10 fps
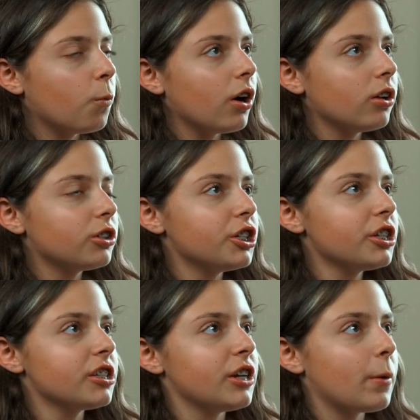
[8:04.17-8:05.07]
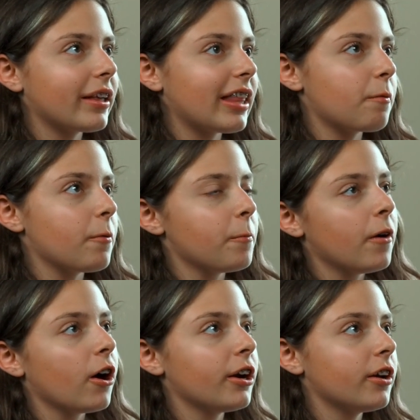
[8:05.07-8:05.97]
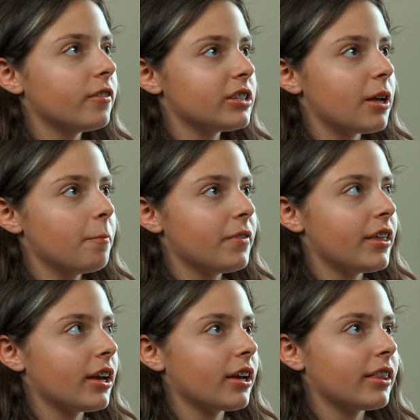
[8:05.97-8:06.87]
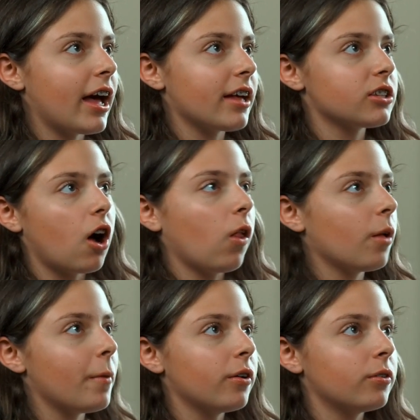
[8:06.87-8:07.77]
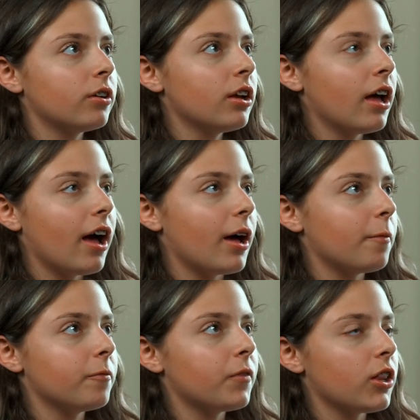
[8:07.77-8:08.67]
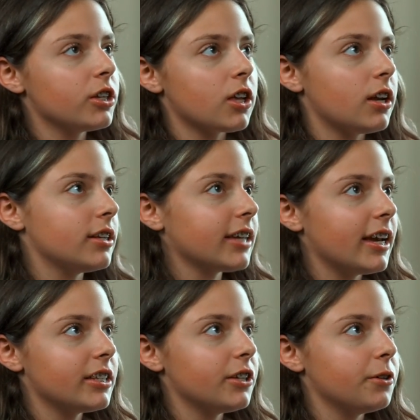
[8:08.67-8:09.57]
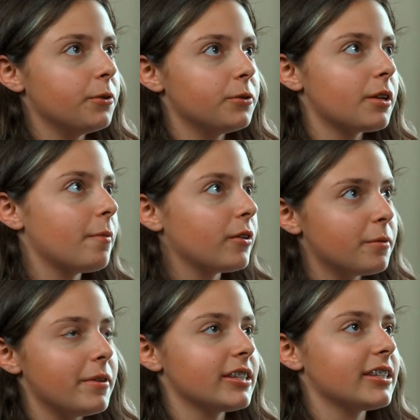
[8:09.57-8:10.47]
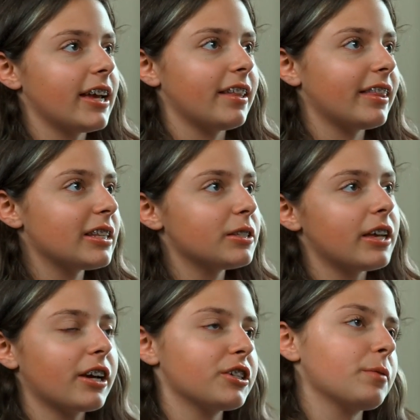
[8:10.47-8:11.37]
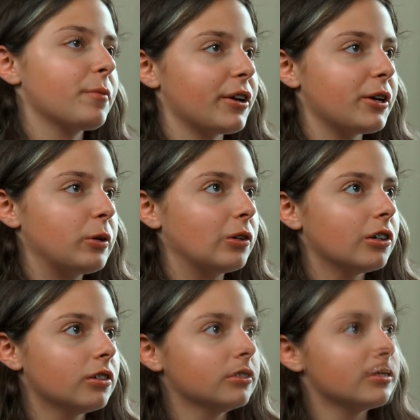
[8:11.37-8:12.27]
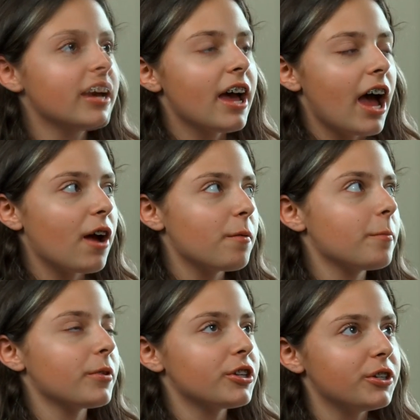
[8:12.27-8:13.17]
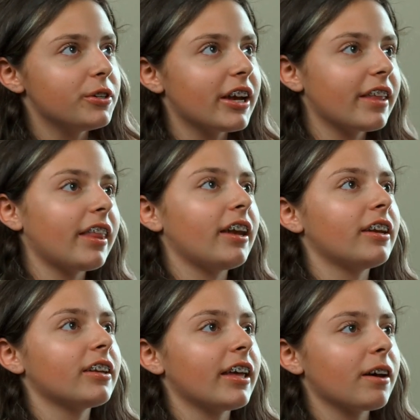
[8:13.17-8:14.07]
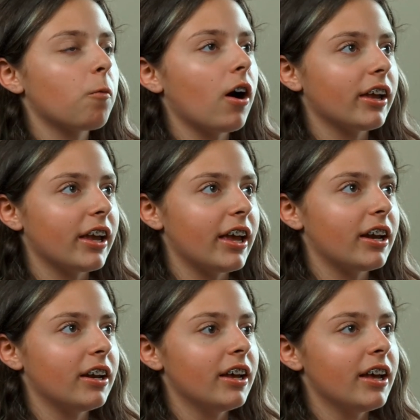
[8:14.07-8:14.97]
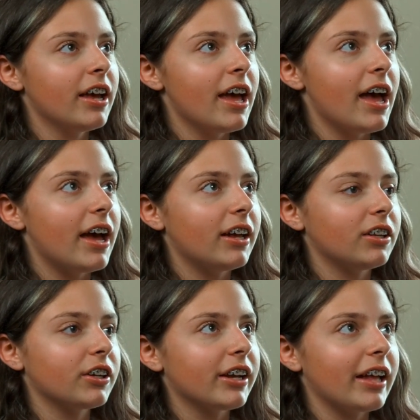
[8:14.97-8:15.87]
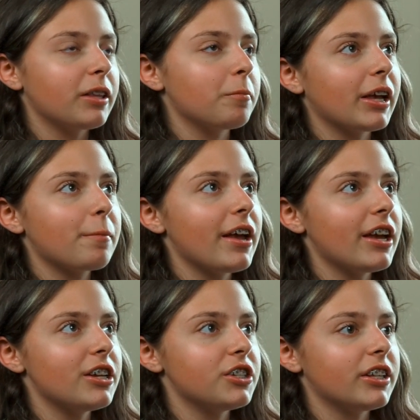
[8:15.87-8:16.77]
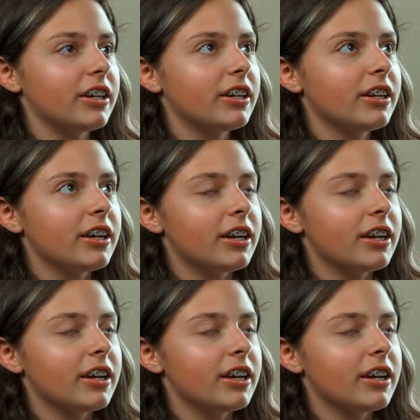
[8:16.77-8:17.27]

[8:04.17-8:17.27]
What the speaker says: Well, just knowing that I'm a part of something that's all about Father Solanus Casey, who's about to be a saint, that's actually pretty cool. I remember shooting and then like walking in and looking at the blank page, and then